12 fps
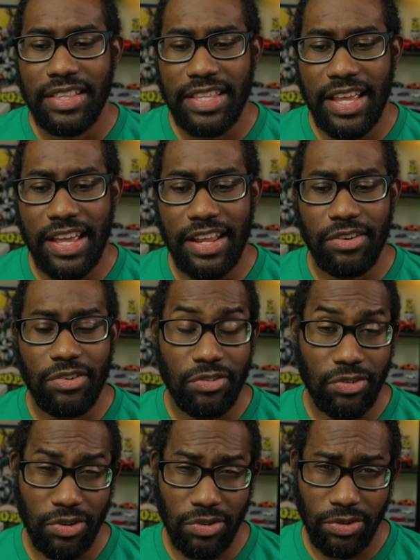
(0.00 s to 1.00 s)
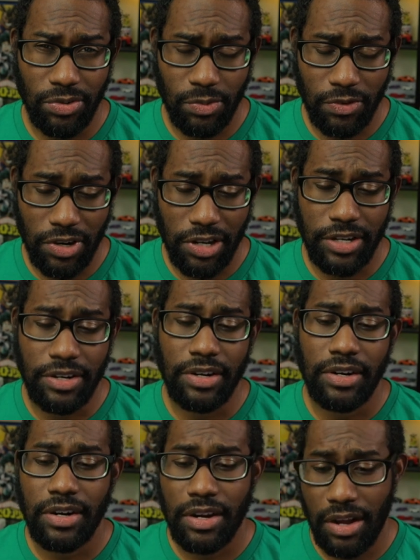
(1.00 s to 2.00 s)
Then Road
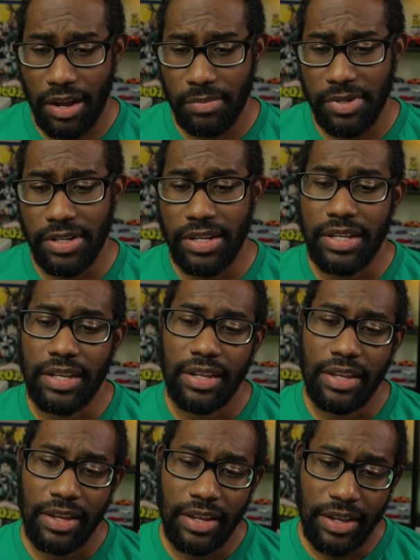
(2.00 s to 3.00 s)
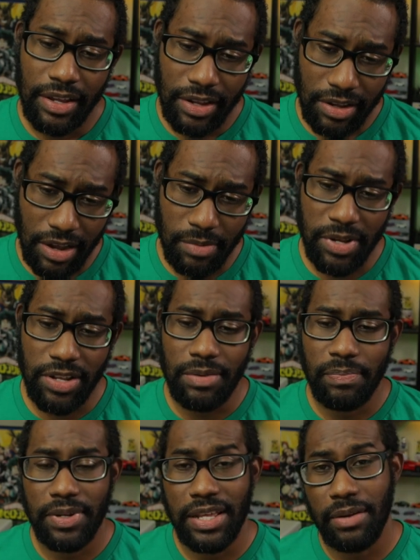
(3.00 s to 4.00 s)
Runner, common. Common
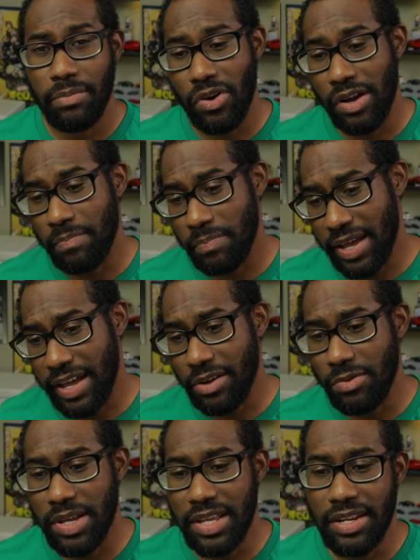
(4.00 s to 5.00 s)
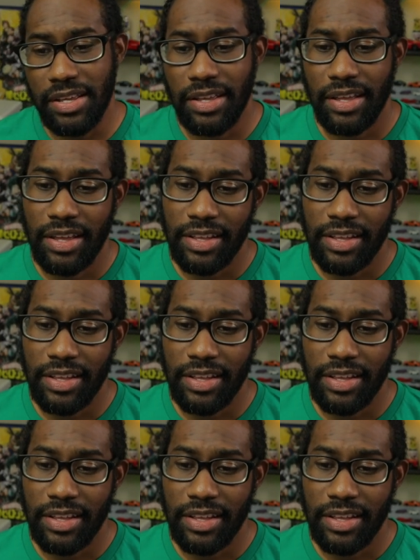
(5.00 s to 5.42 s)
Playboy Penguin.